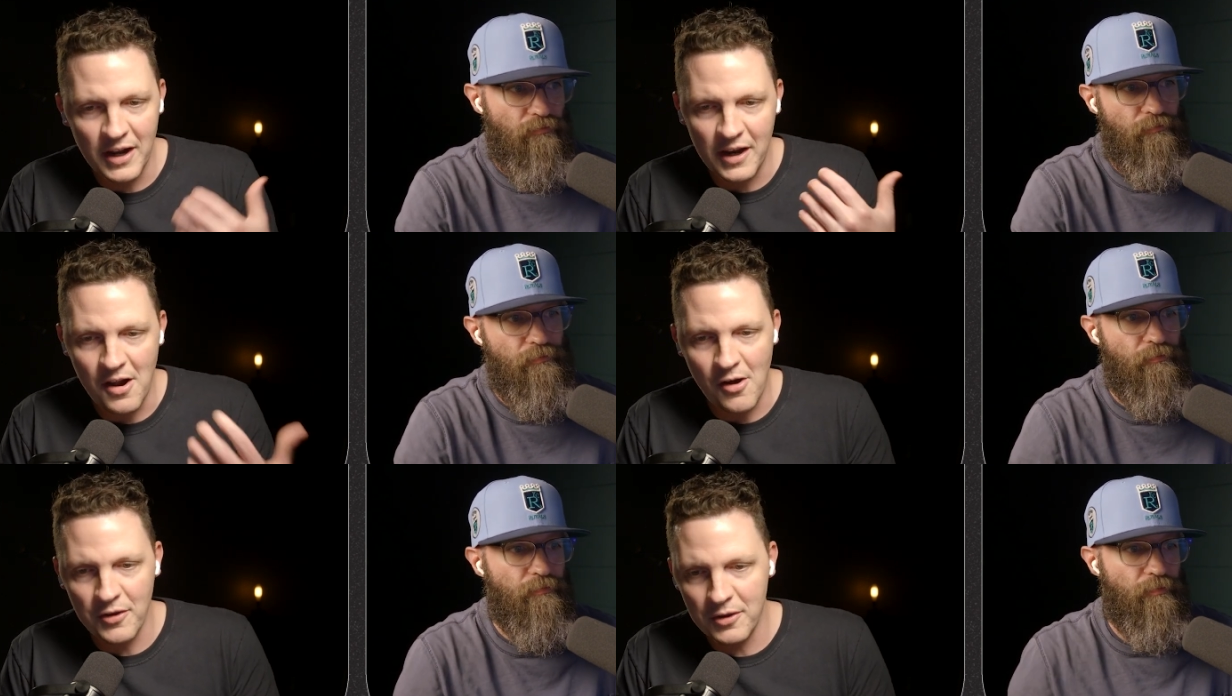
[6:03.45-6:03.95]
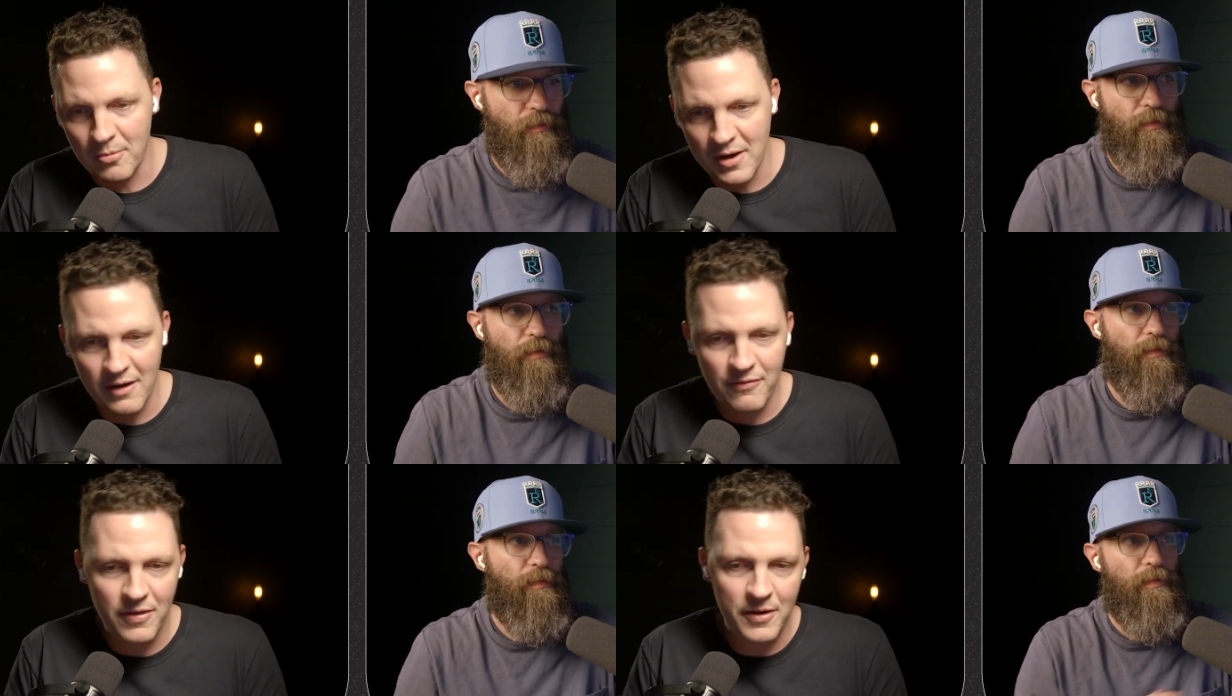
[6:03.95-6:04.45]
Speaker 1: going to get all three
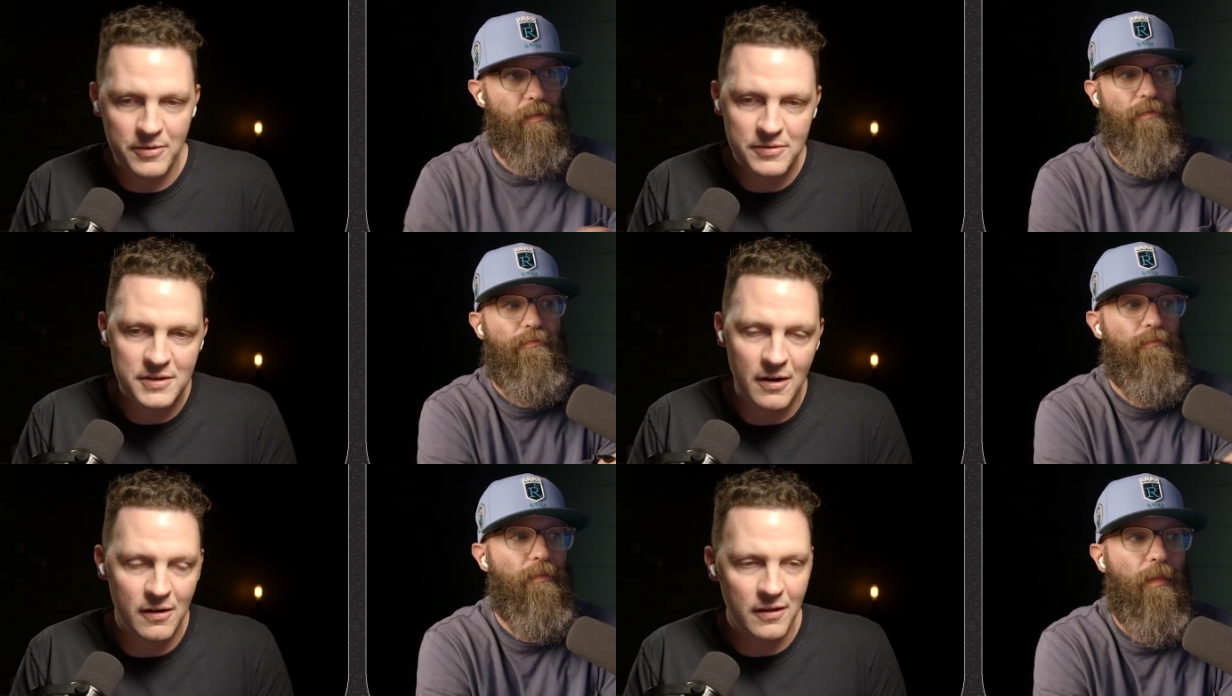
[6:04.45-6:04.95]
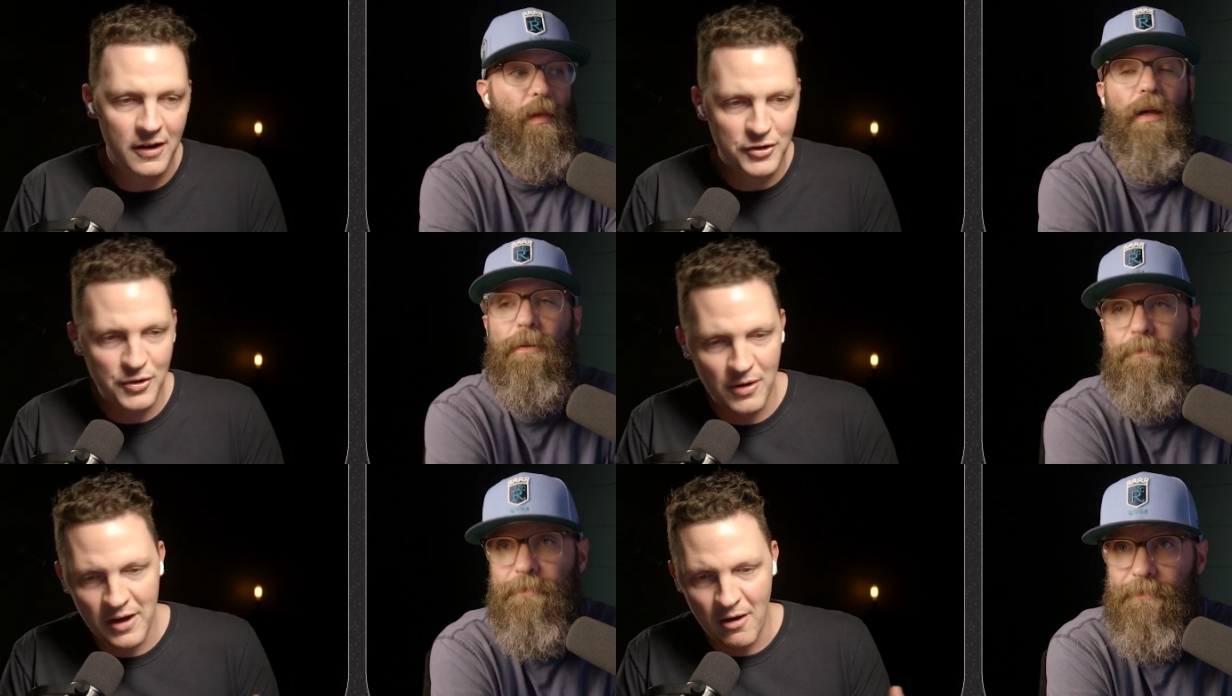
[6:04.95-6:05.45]
of those our
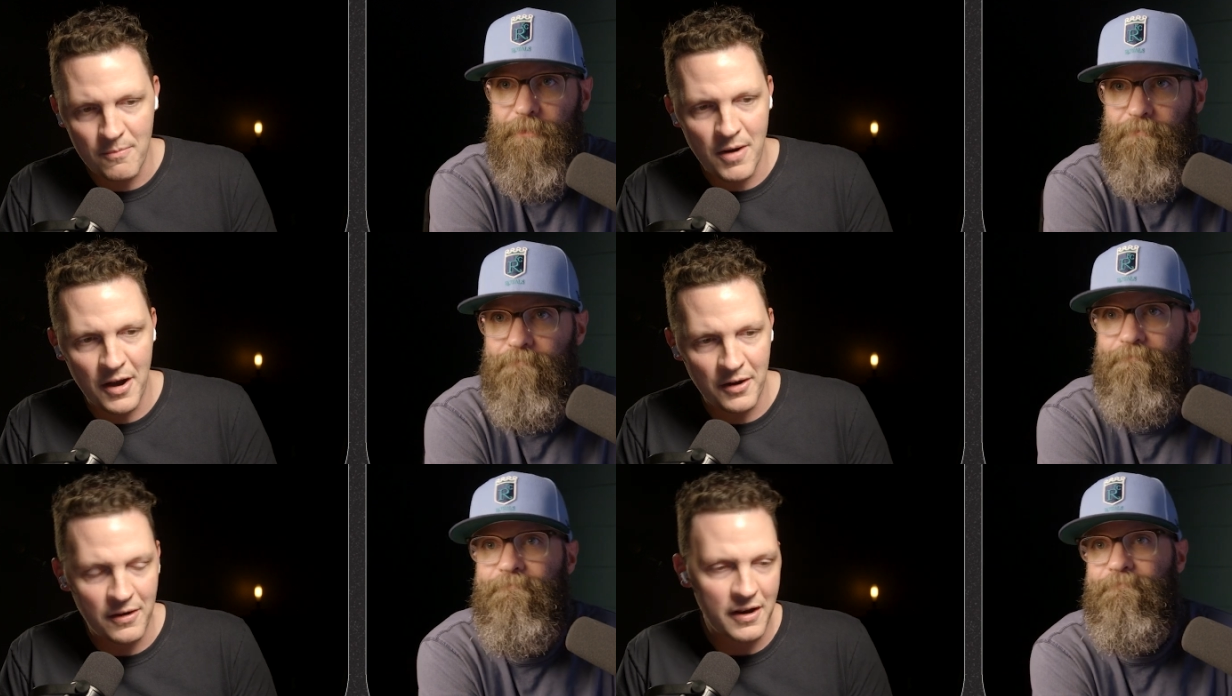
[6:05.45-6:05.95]
luxury, our modern,